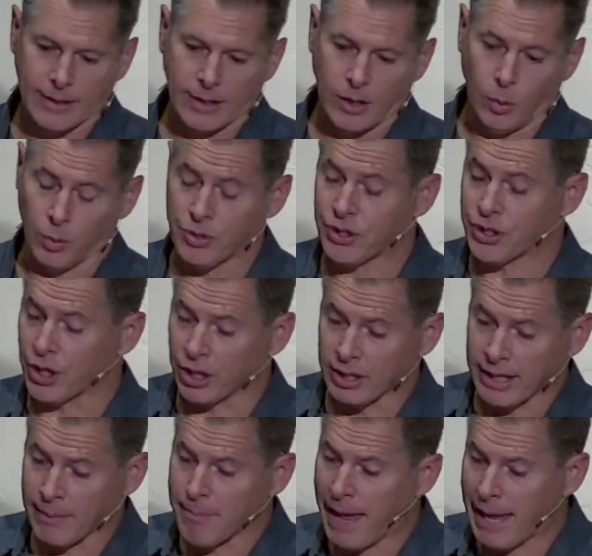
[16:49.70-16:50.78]
Well, certainly,
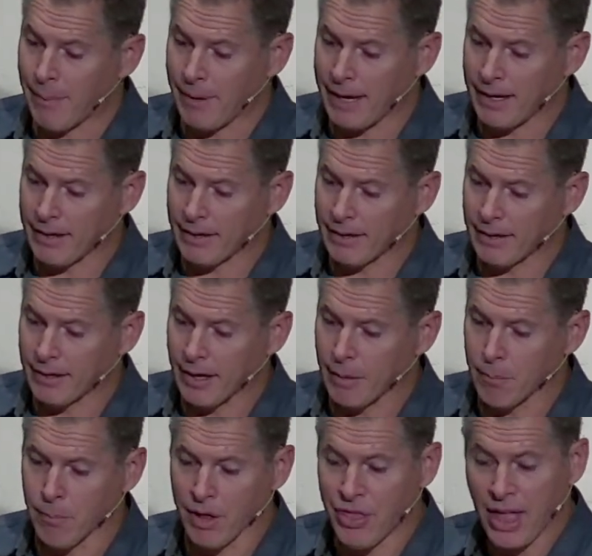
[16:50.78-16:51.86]
maybe,
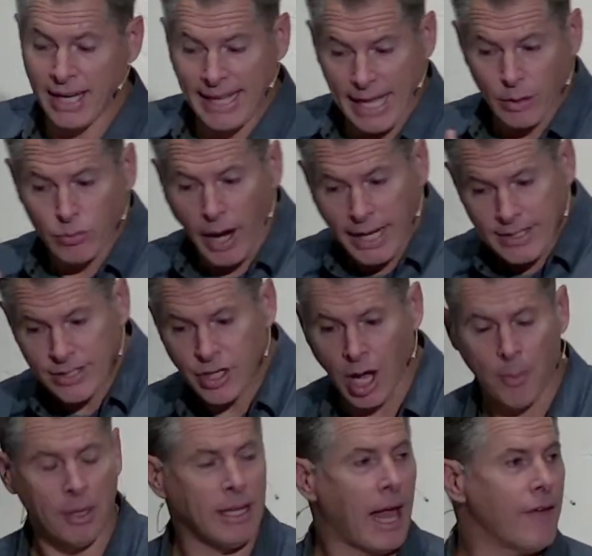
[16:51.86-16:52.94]
but then he writes Psalm
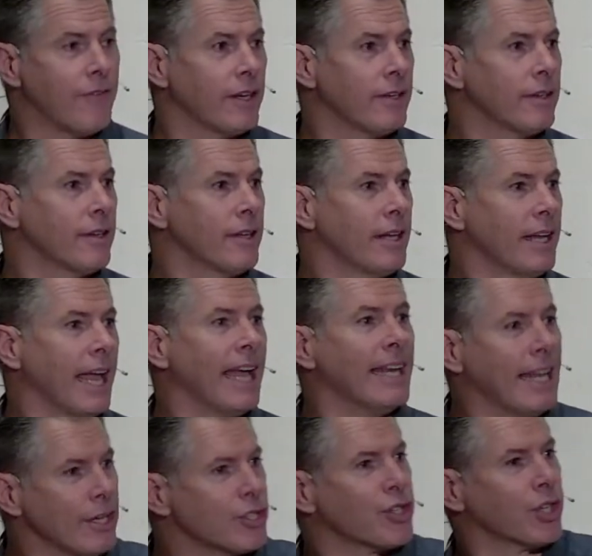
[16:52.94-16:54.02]
11 and
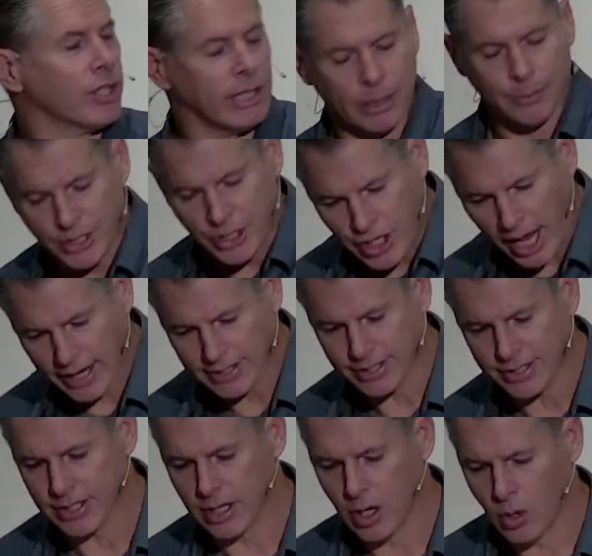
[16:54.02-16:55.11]
he certainly
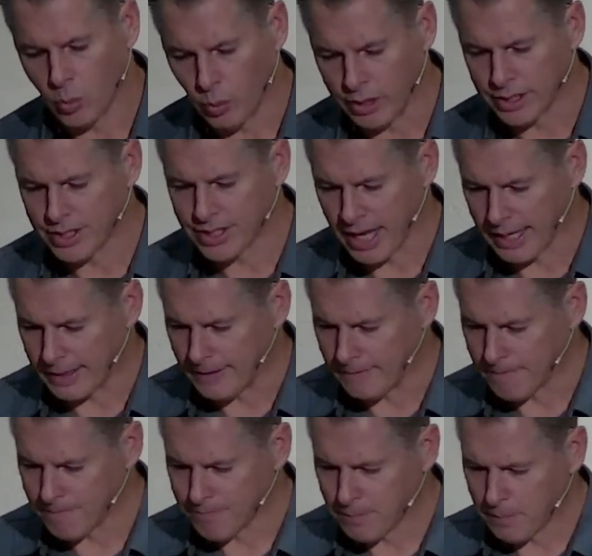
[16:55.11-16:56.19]
rejects what is said.
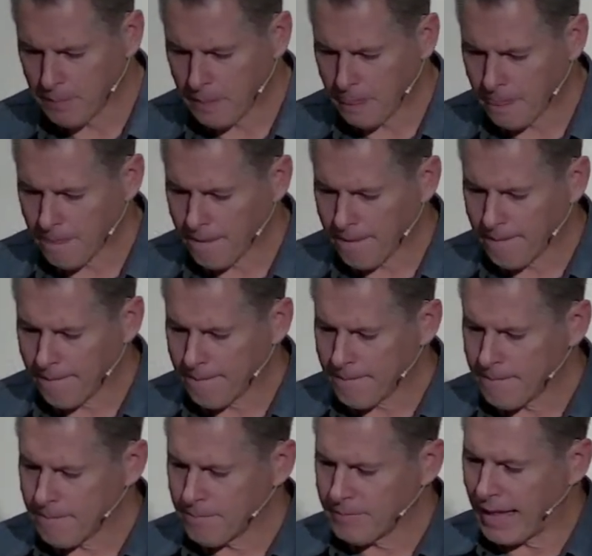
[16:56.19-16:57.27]

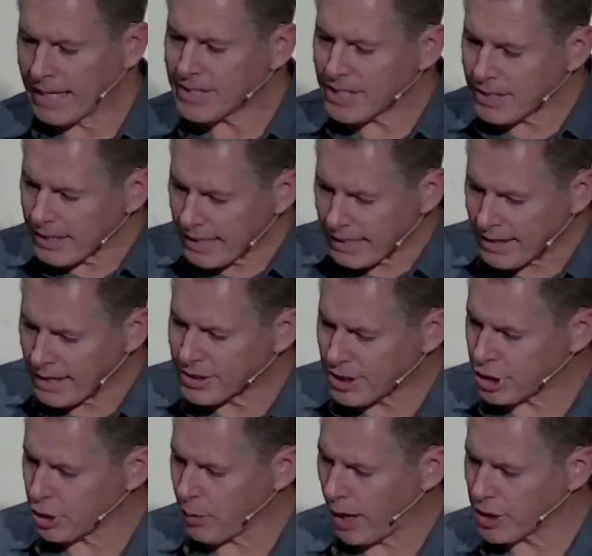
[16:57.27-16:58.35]
That's it. In this
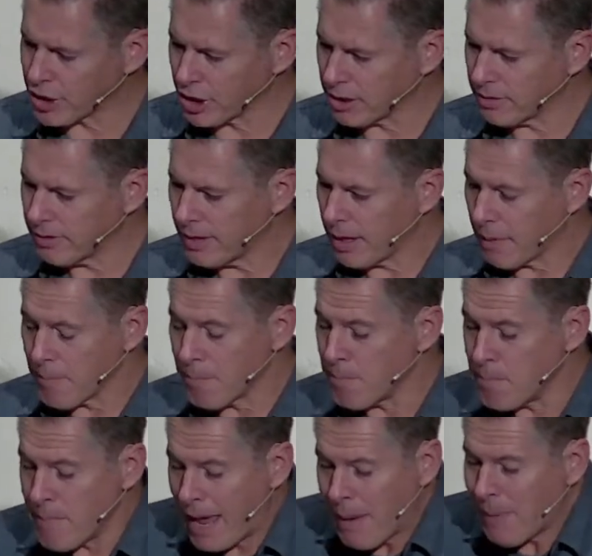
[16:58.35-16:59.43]
situation,
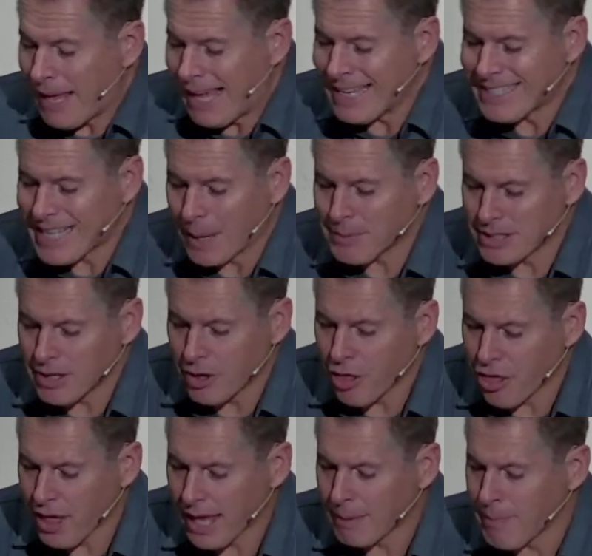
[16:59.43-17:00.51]
maybe he's tempted to
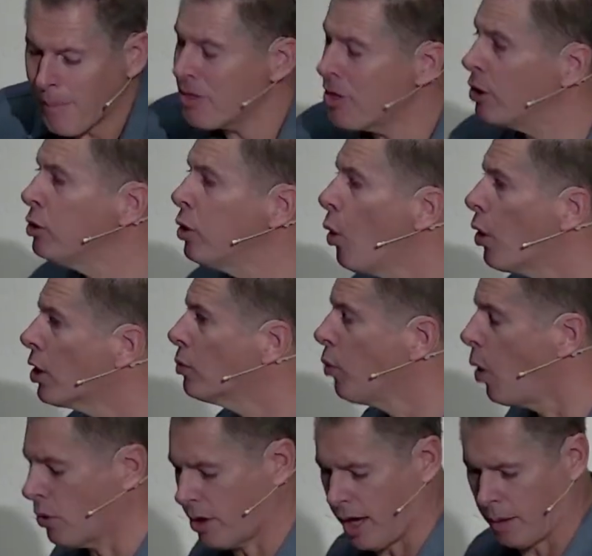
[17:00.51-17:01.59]
think maybe the Lord
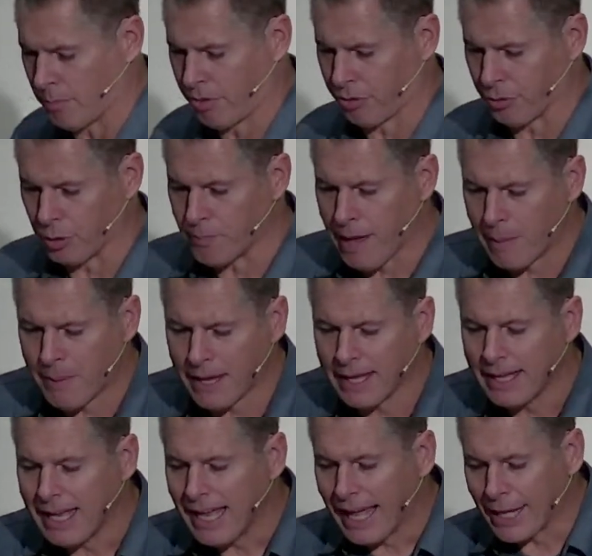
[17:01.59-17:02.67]
won't come through. Maybe
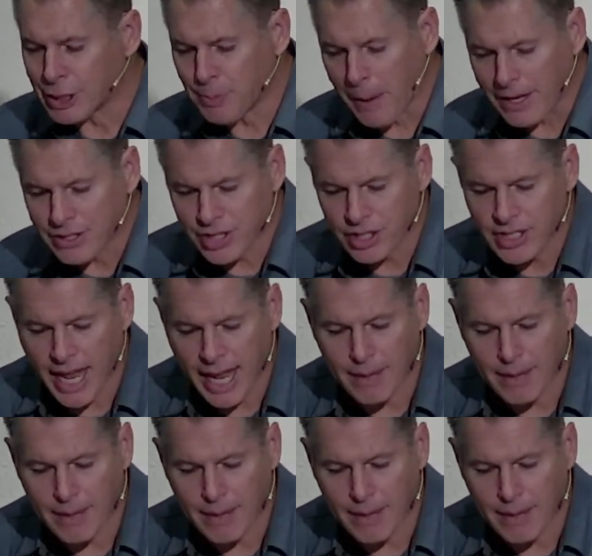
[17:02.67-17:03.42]
it's best to take